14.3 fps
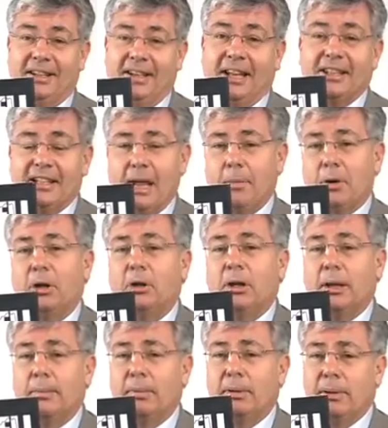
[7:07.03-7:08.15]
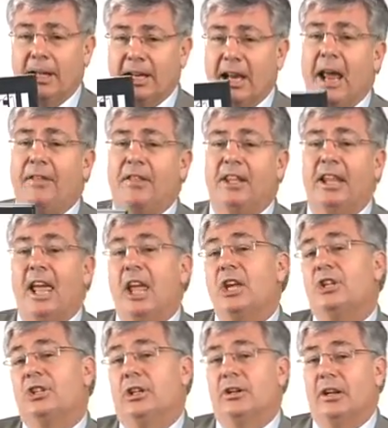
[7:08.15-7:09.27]
Next time, we're going to look at the
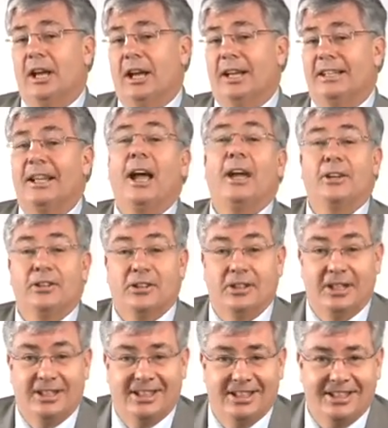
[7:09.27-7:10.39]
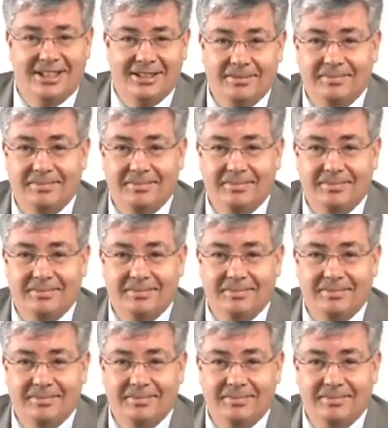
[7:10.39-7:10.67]
Asian uh, Tigers thesis.